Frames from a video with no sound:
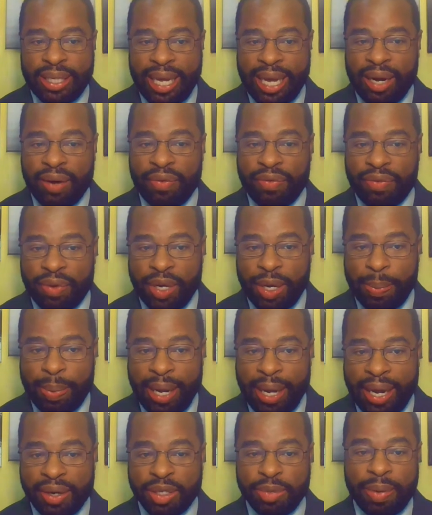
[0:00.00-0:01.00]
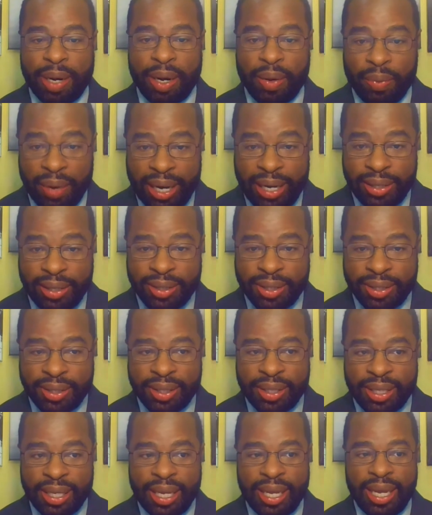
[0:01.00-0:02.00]
data on voting patterns by race,
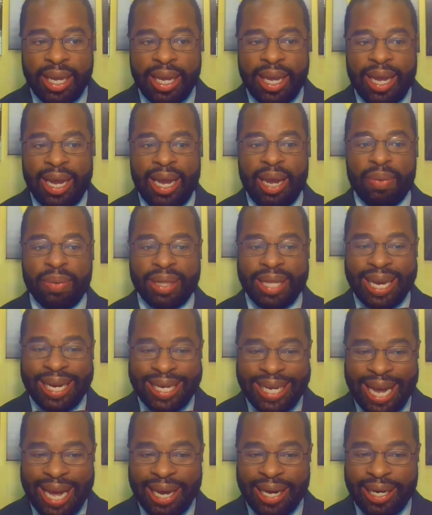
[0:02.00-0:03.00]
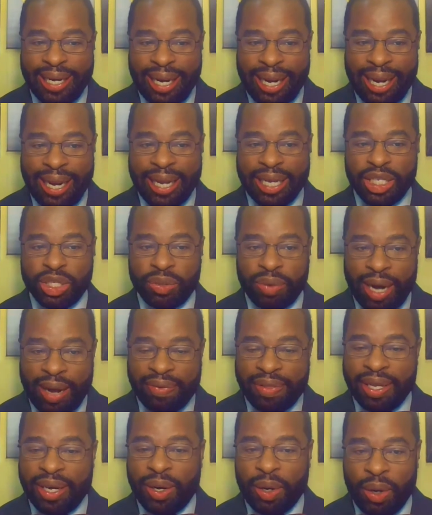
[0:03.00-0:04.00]
and with that data in hand,
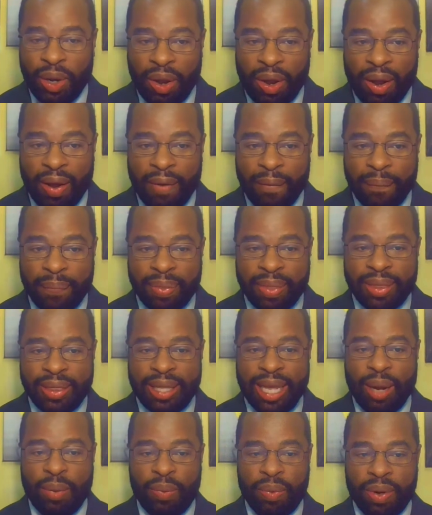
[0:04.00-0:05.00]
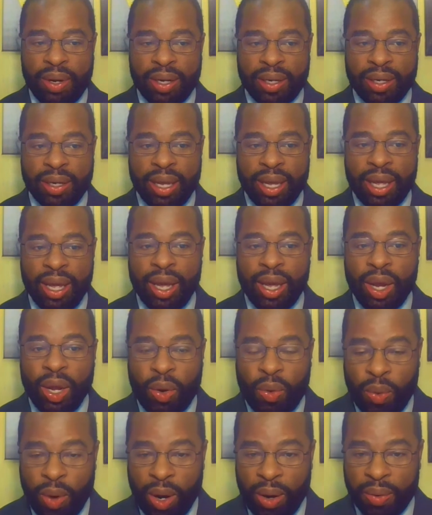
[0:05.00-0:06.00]
drafted a law that would,
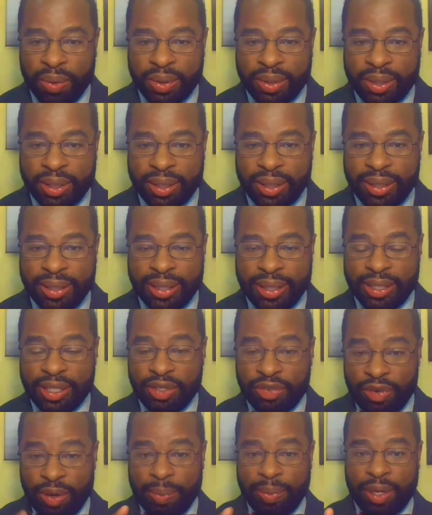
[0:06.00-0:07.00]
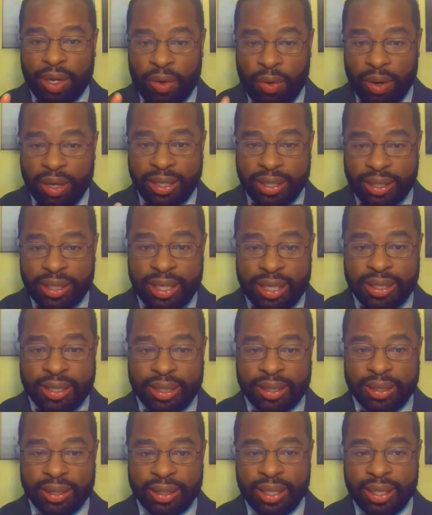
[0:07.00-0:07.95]
quote, this is from the court decision,